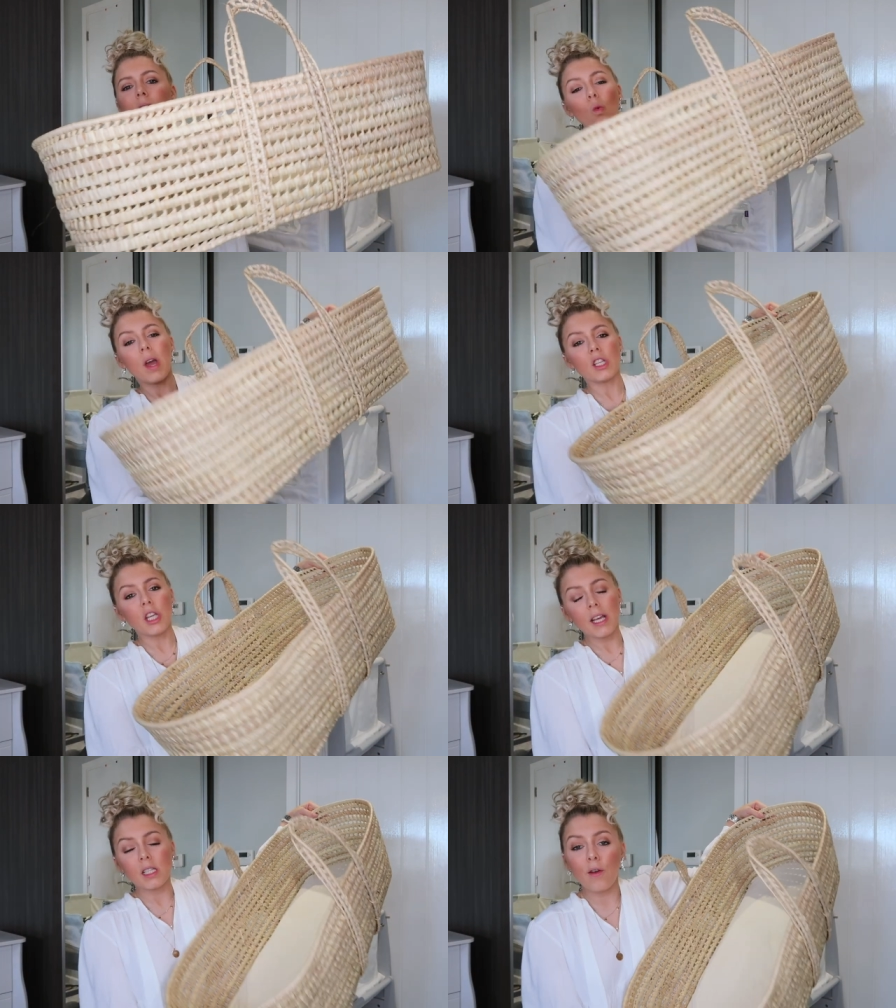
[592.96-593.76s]
which
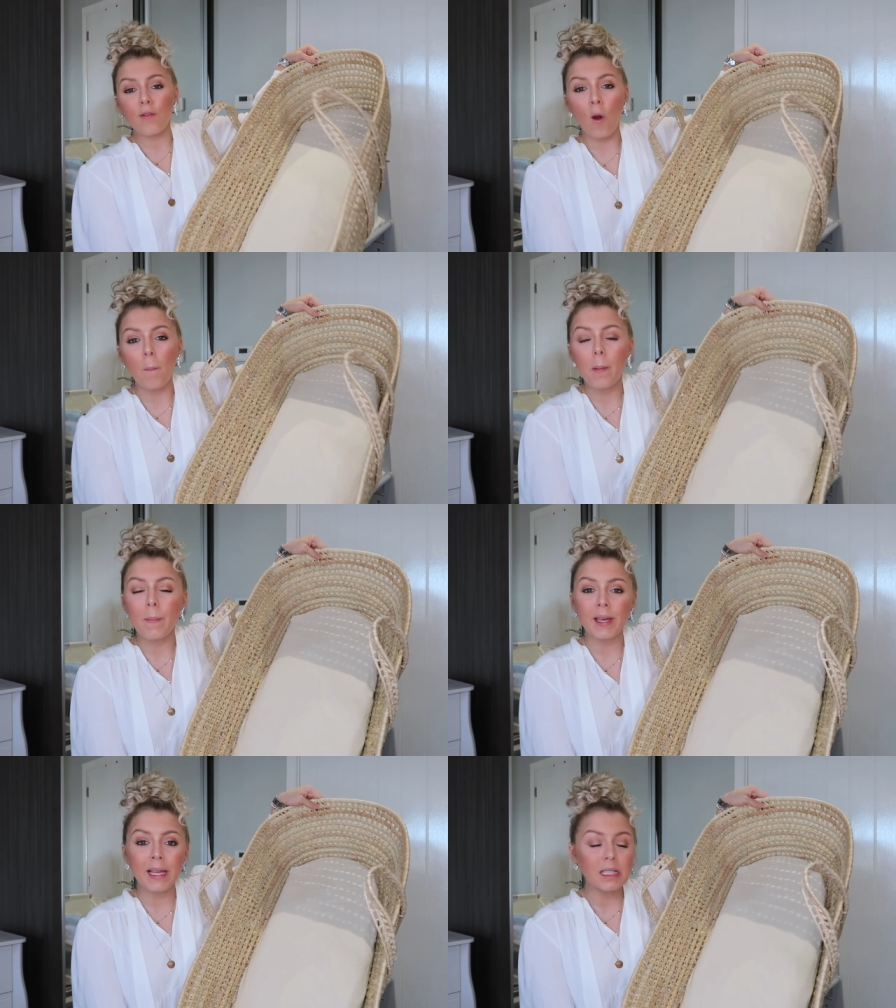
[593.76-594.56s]
is from
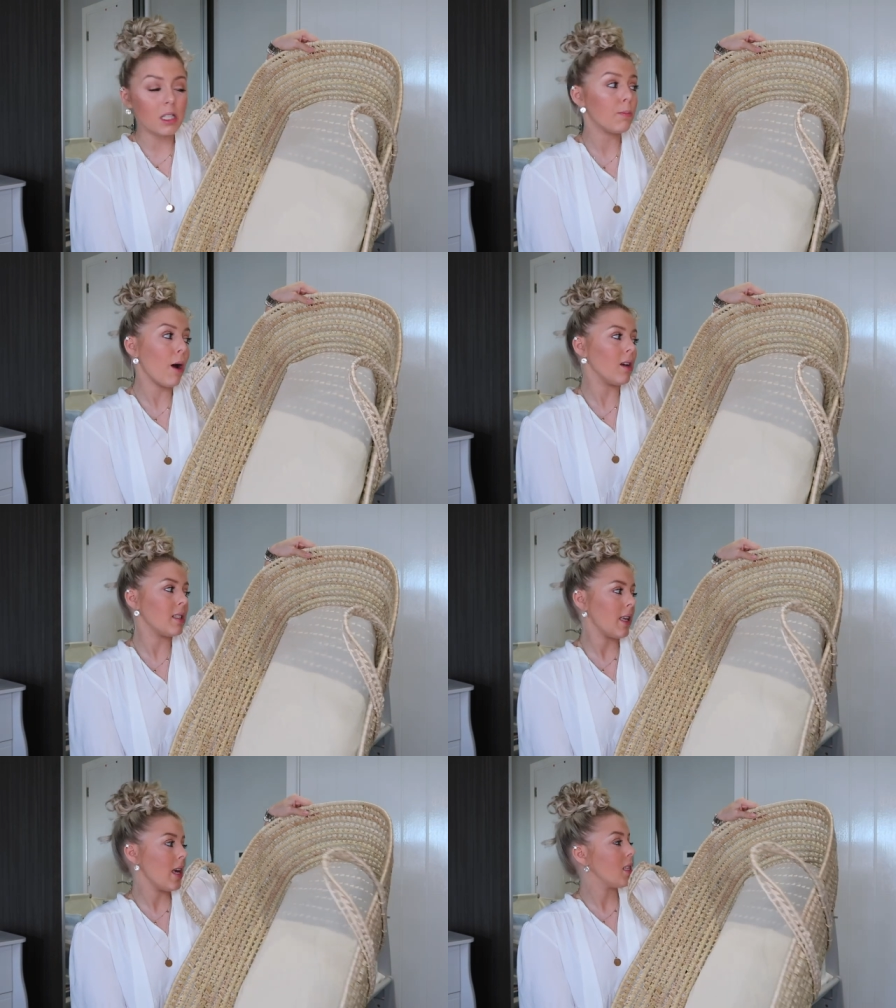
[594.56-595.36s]
Bonita's
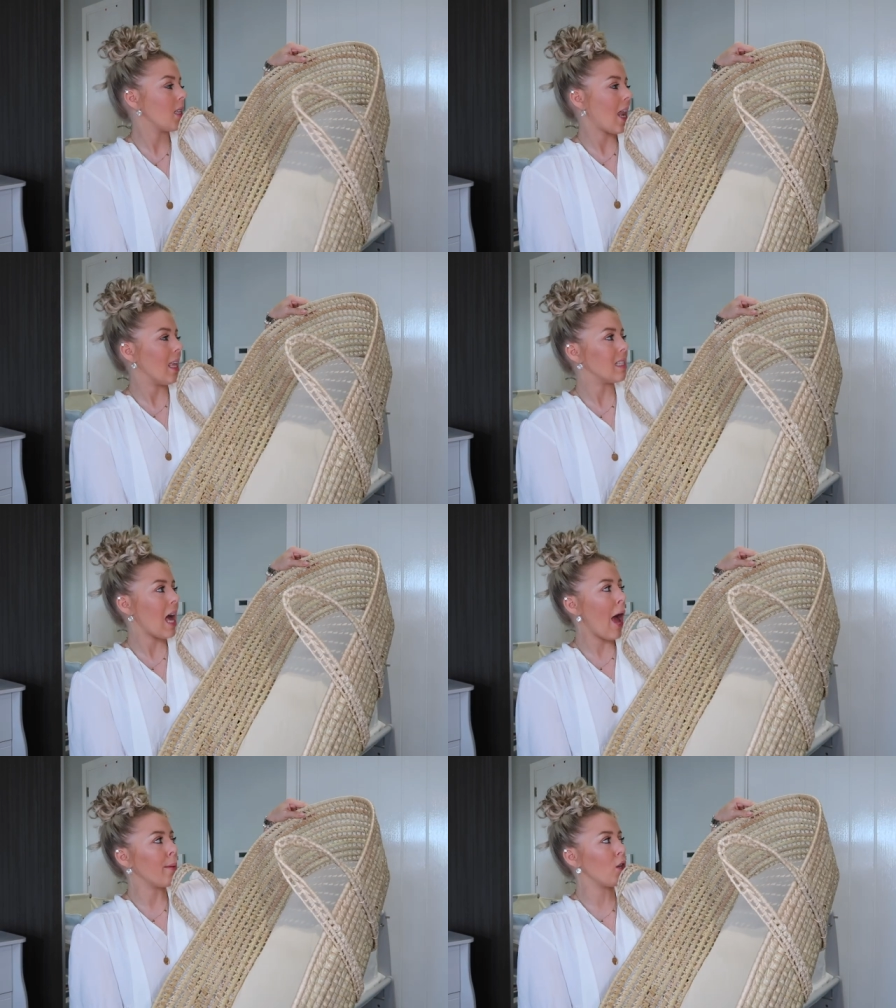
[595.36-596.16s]
Baskets and it's
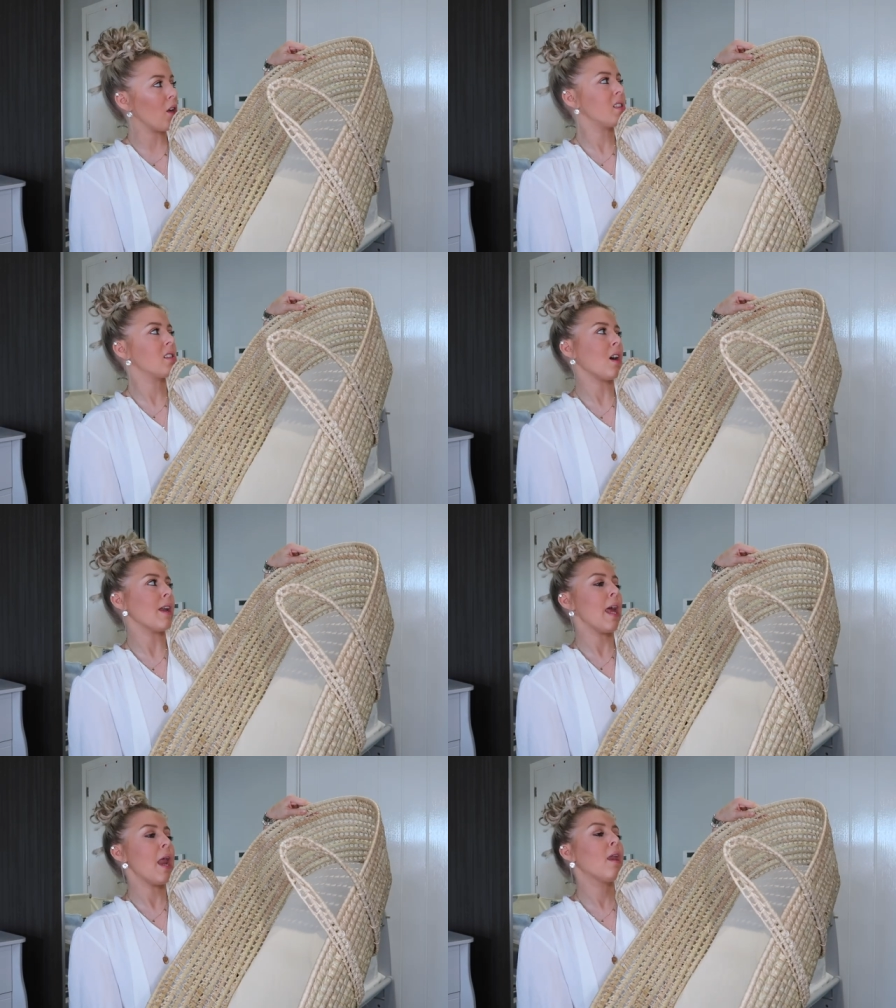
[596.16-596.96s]
absolutely
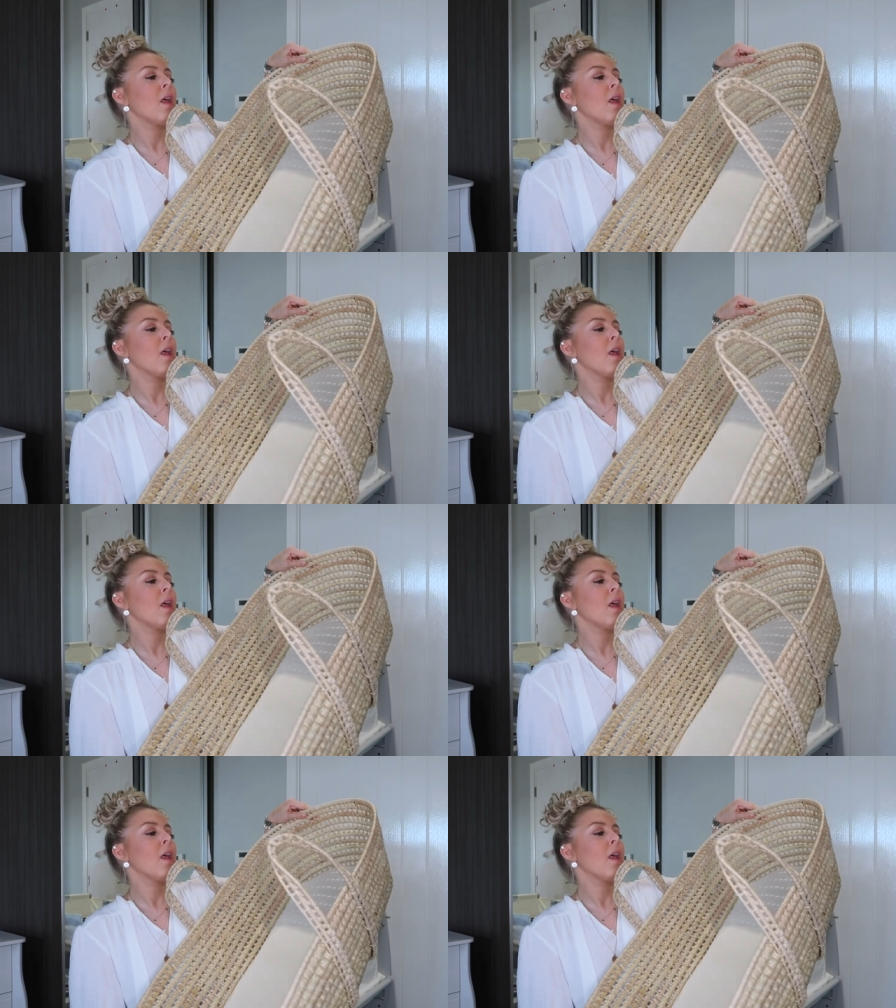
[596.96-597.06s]
stunning.